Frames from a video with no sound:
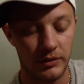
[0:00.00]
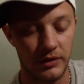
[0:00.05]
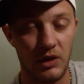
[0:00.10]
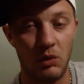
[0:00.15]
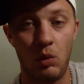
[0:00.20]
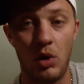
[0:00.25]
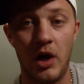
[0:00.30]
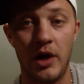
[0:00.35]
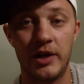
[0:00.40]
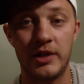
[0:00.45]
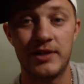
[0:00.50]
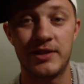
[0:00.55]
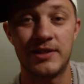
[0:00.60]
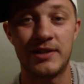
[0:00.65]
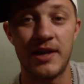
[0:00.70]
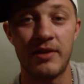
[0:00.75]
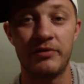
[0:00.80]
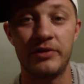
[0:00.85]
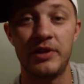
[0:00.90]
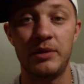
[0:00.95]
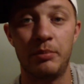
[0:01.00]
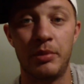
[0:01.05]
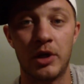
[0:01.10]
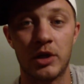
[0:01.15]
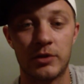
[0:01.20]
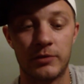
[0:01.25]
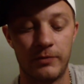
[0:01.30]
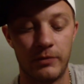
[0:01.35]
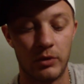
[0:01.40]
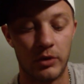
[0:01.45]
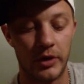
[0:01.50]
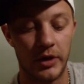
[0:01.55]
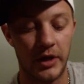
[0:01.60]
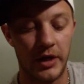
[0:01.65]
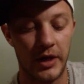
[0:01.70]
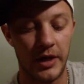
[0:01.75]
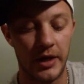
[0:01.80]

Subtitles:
They wanted $70 for it,